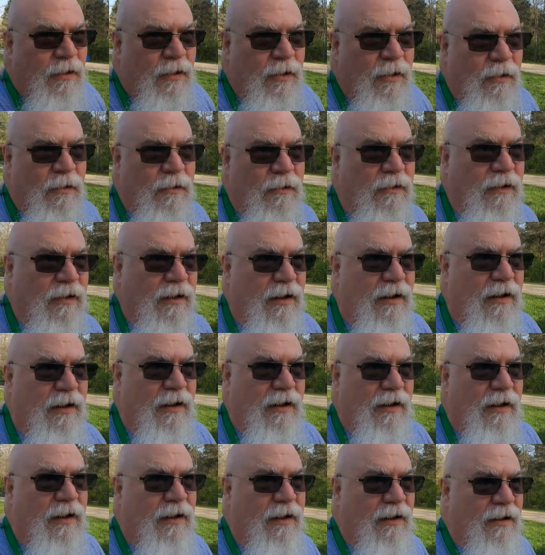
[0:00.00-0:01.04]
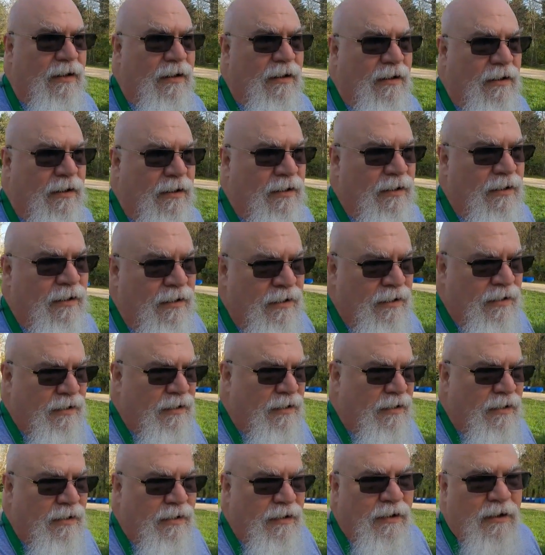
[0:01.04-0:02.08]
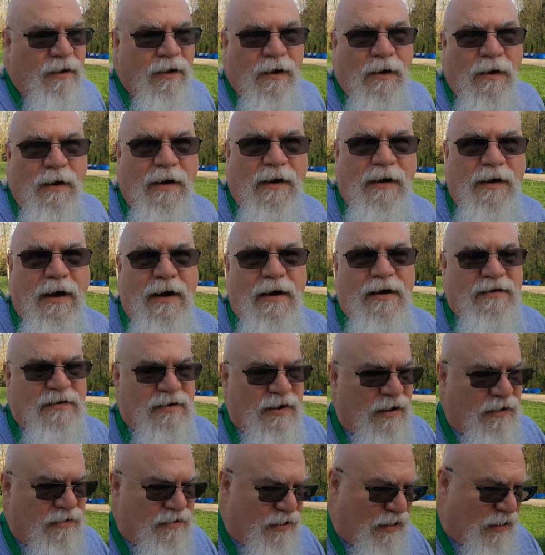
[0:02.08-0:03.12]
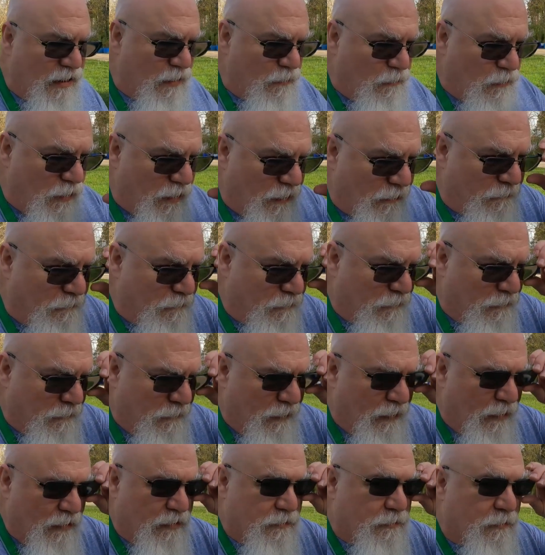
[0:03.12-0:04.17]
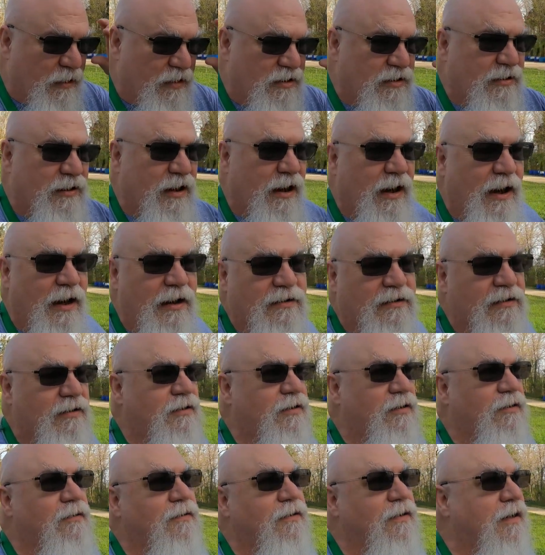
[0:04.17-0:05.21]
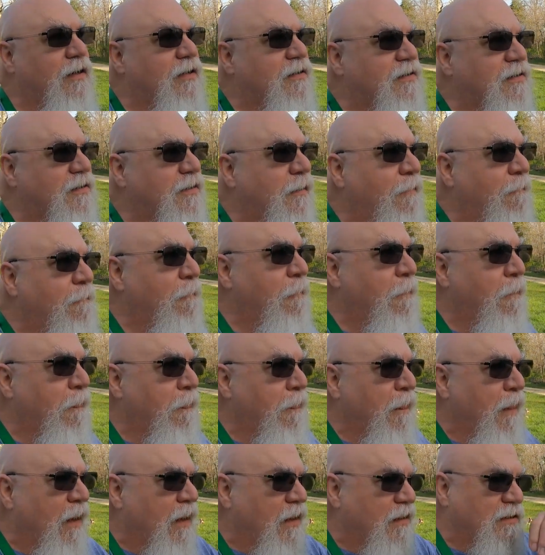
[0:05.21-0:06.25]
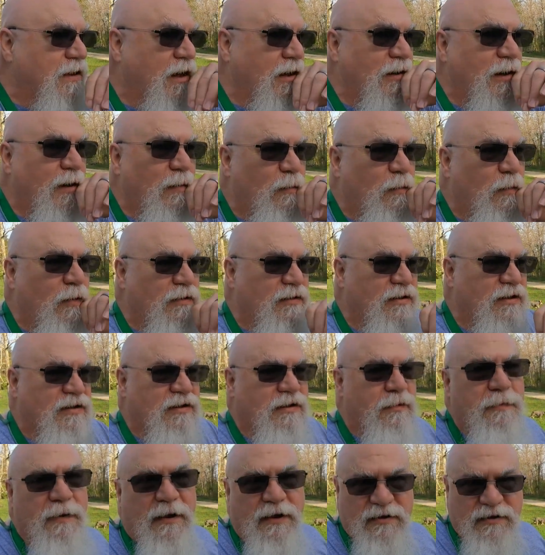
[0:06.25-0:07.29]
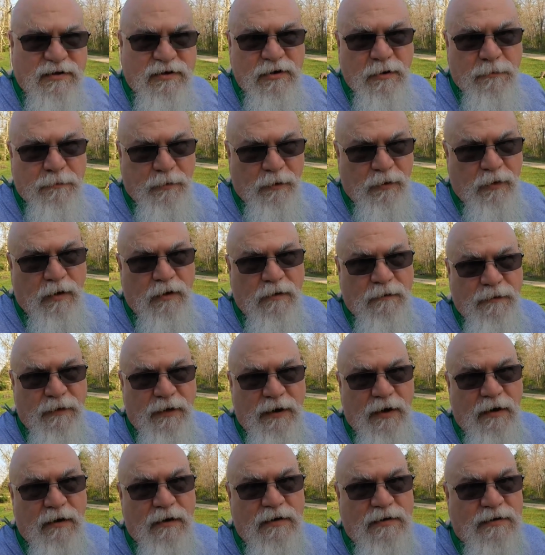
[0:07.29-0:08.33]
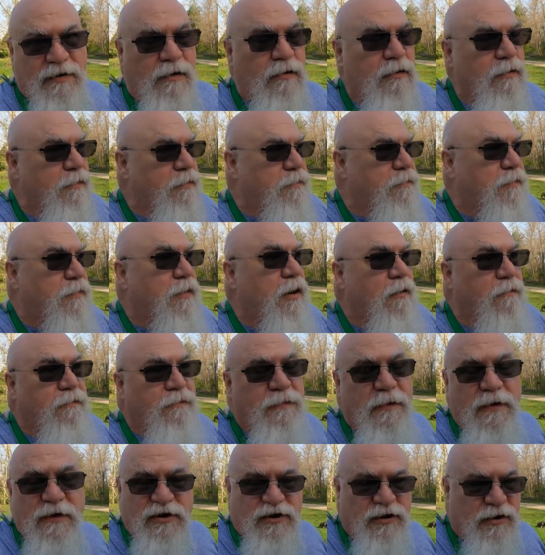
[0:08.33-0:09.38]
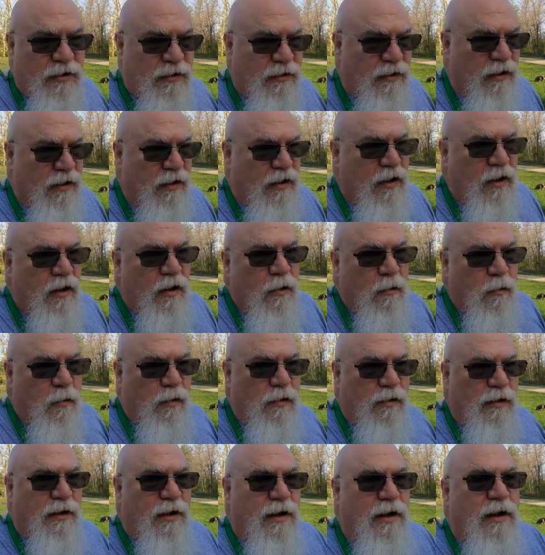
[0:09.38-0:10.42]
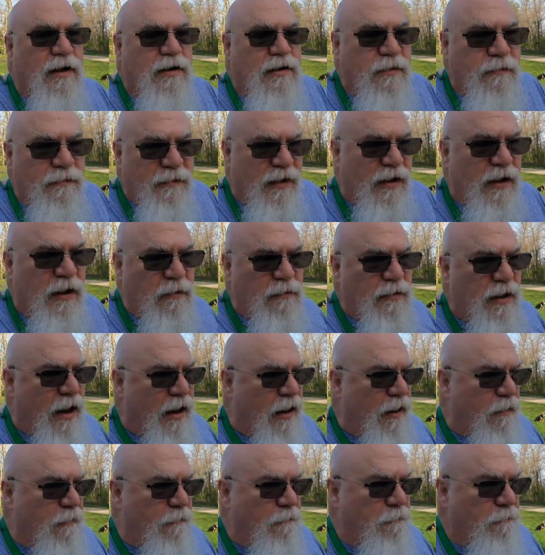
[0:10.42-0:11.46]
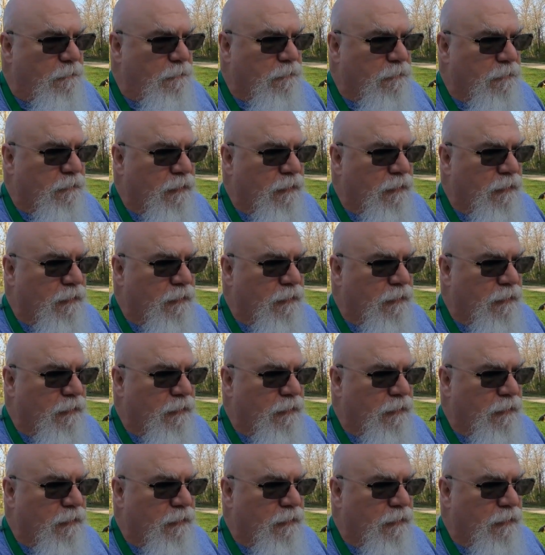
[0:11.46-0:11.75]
Holy. All right, guys, I tell you what, as much as I hate to do this, because I don't want this to be a super long video, because I'm going to go fishing. We're going to end the video now,